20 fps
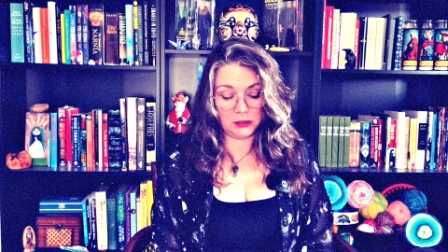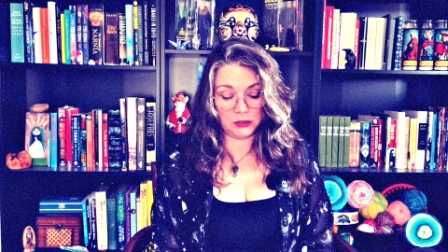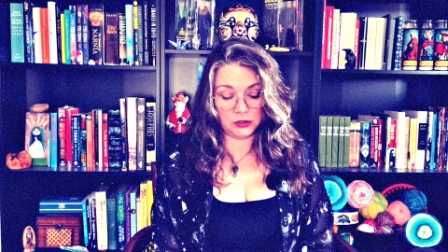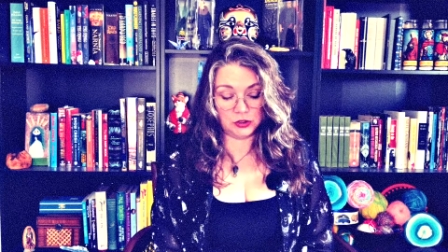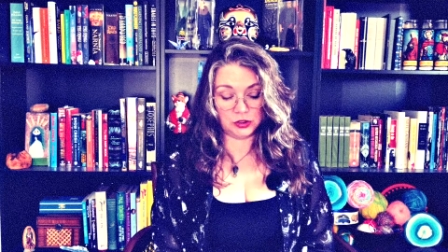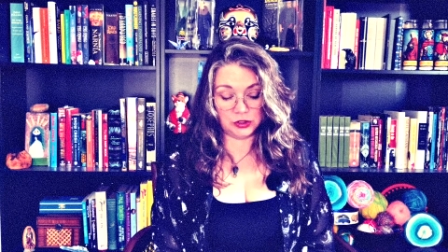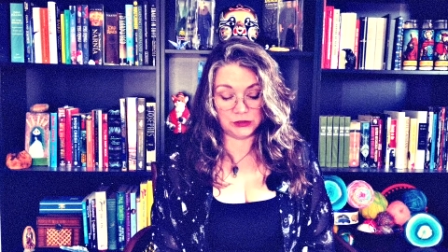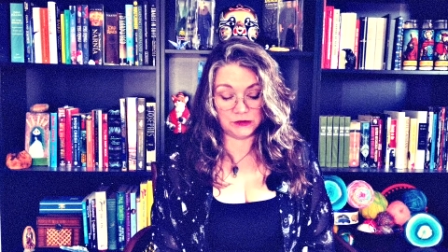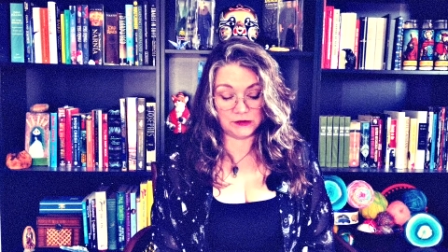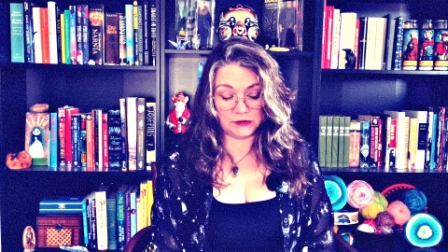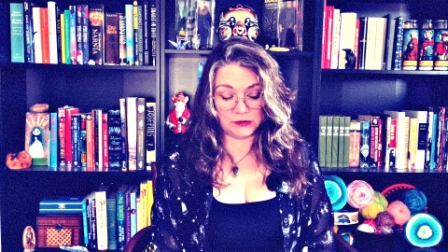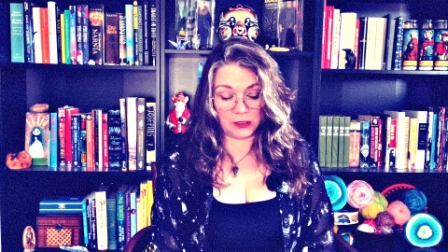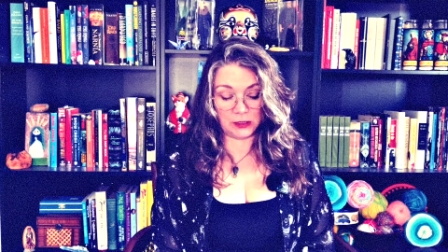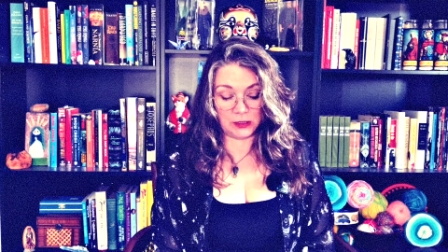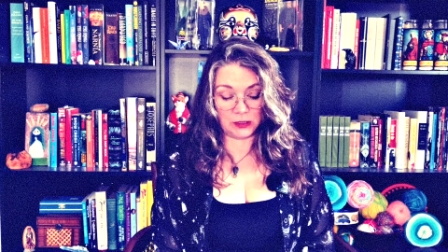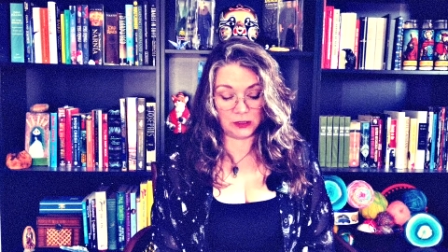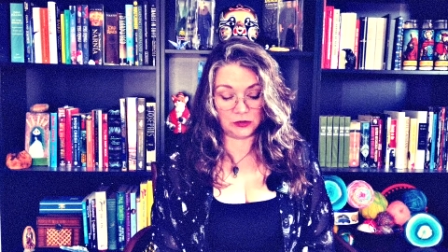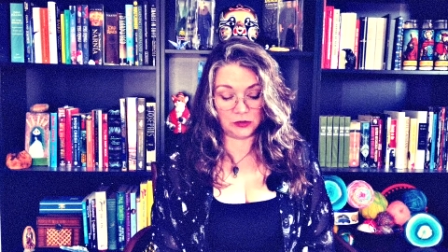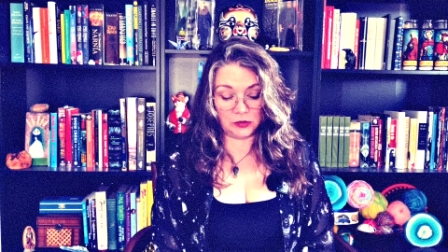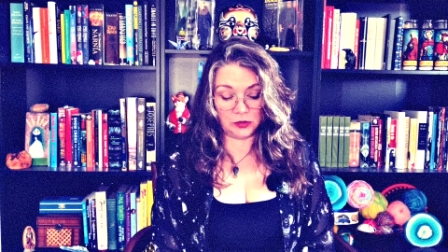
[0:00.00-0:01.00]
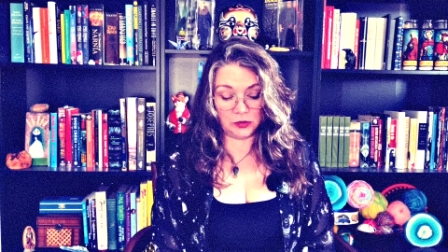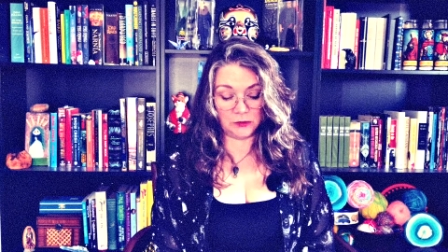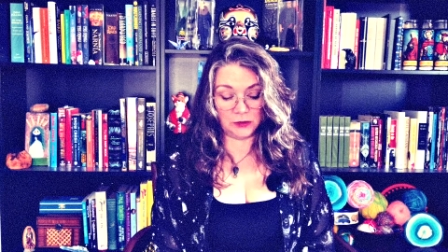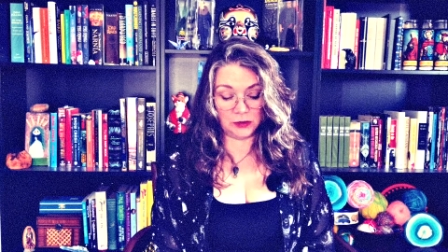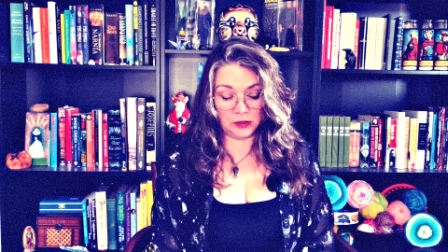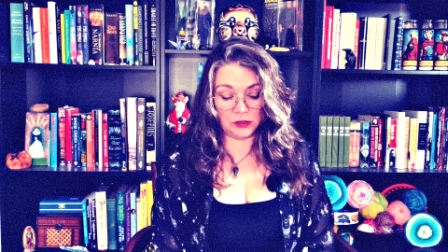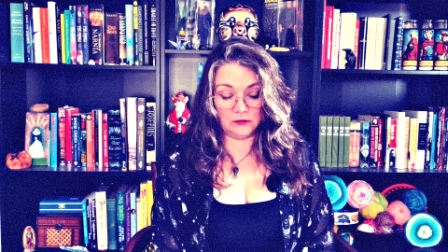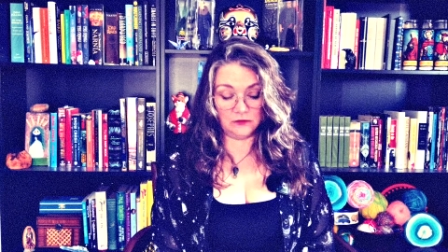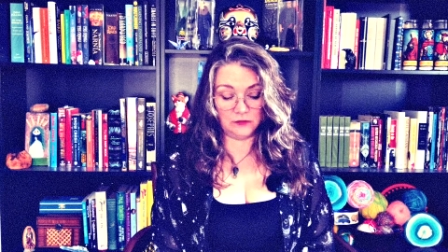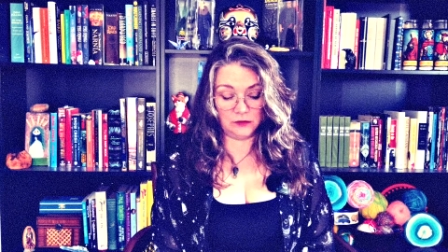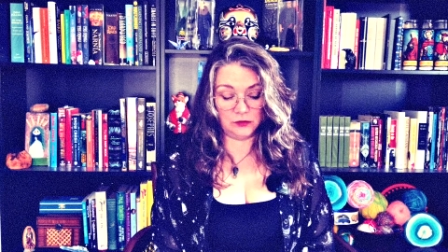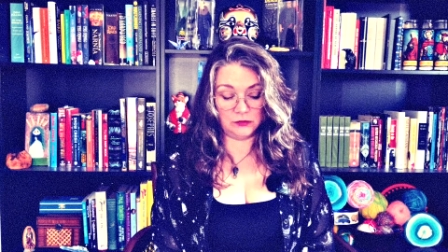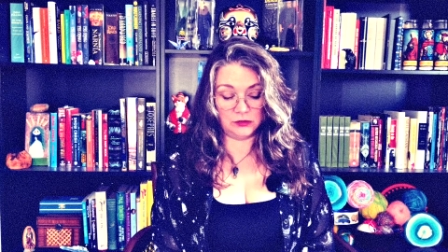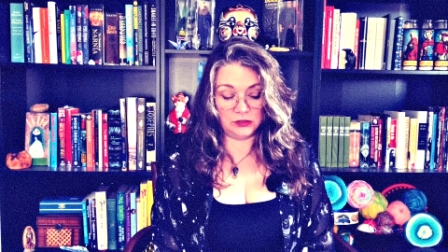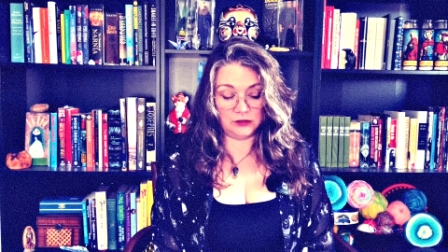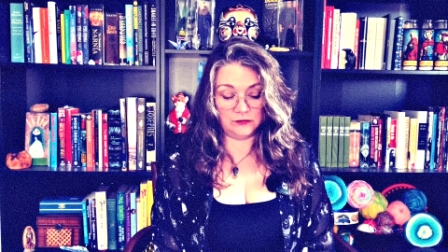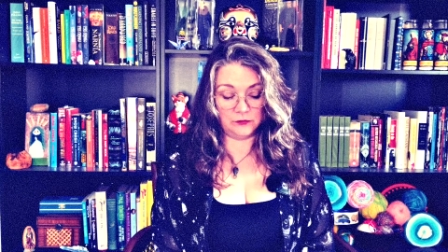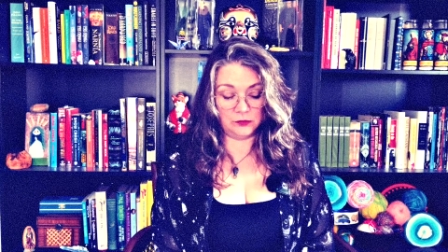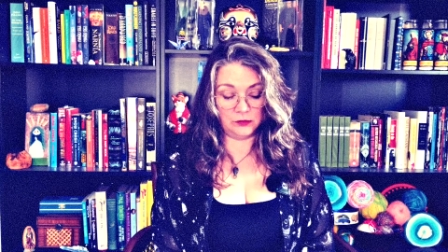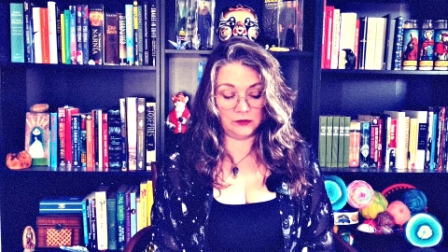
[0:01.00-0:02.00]
She said it could be a few
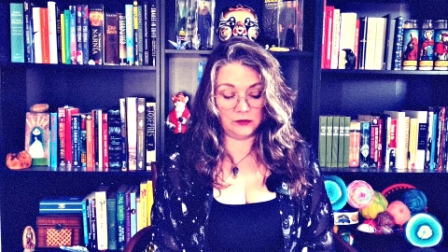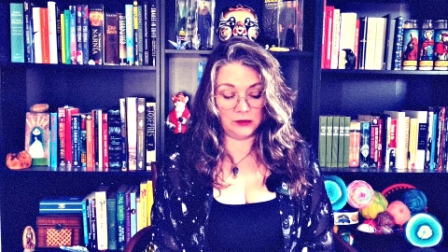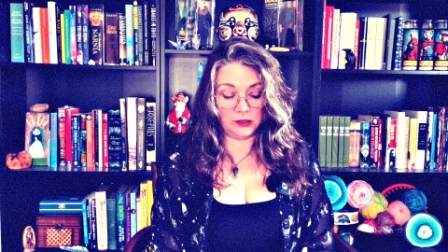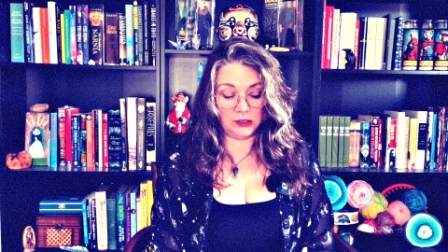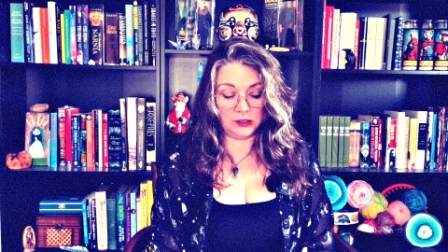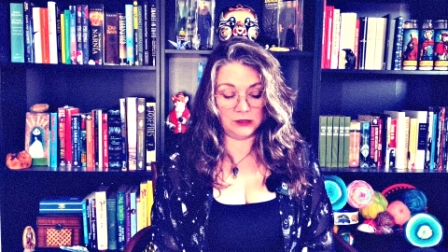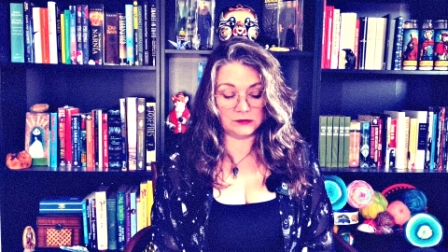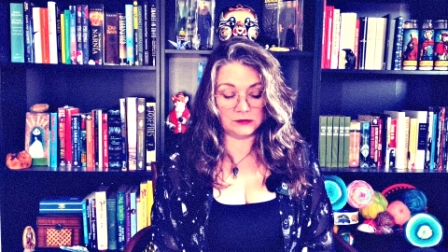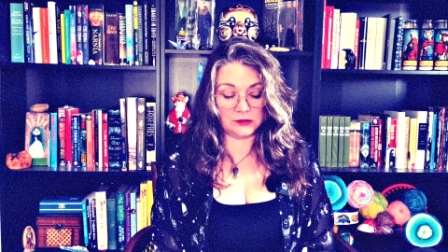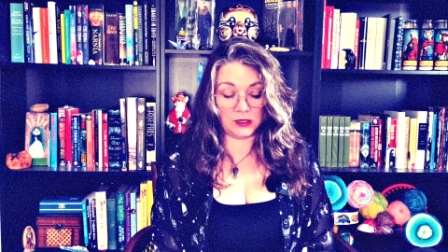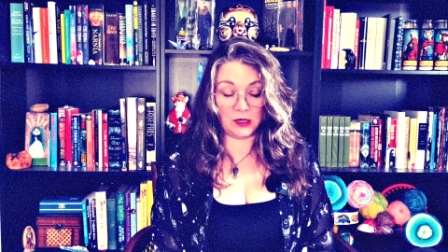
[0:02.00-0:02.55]
different things.